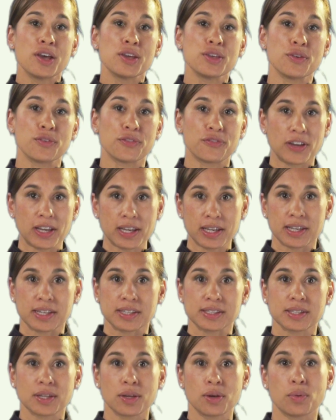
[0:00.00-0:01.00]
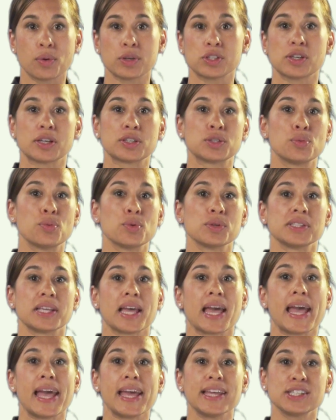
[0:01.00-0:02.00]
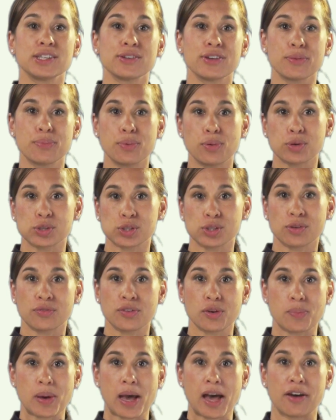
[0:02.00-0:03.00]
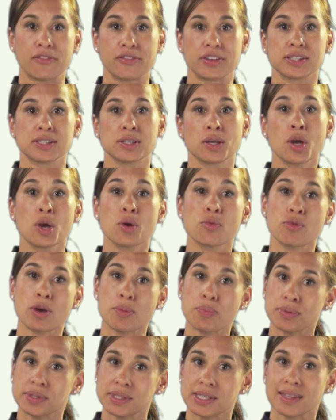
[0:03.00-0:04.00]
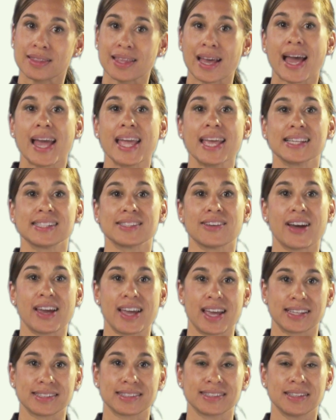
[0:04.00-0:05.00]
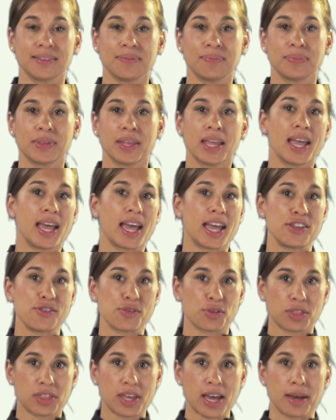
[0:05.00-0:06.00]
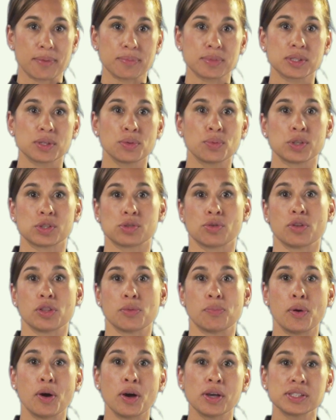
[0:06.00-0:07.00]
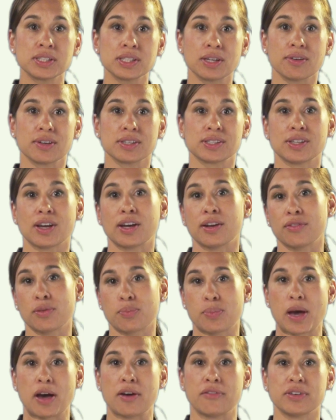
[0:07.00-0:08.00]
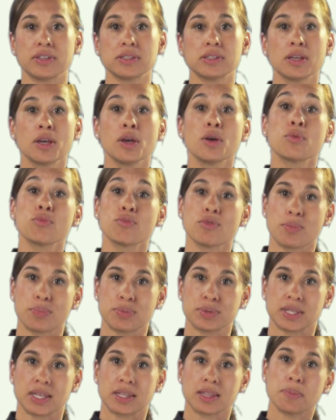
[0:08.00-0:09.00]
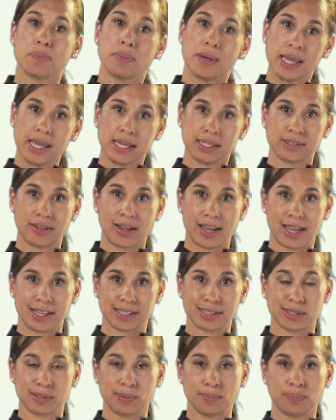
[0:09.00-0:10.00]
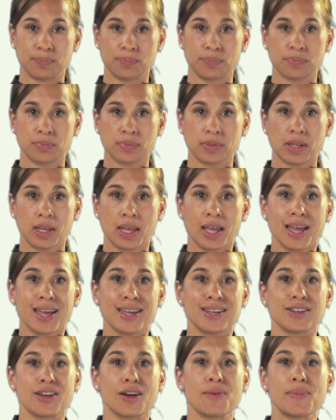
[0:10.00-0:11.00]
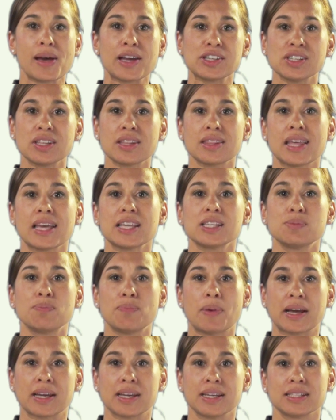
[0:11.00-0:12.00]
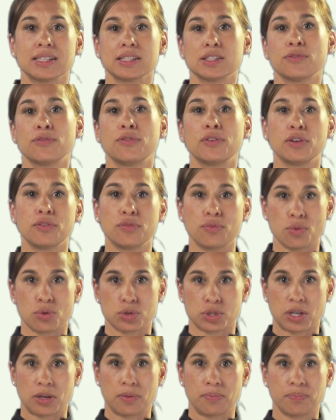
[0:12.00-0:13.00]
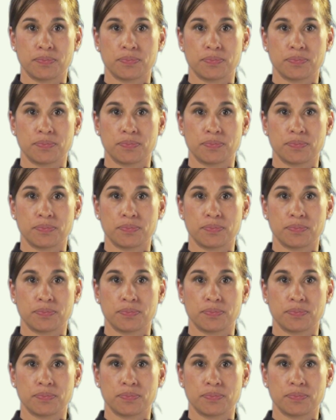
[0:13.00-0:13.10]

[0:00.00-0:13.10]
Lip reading: Your fingers, which are towards the anterior portion of your pelvis, represent the ASIS, and your thumbs, which are on the posterior side of the pelvis, represent the PSIS. Now imagine this bucket is full of water.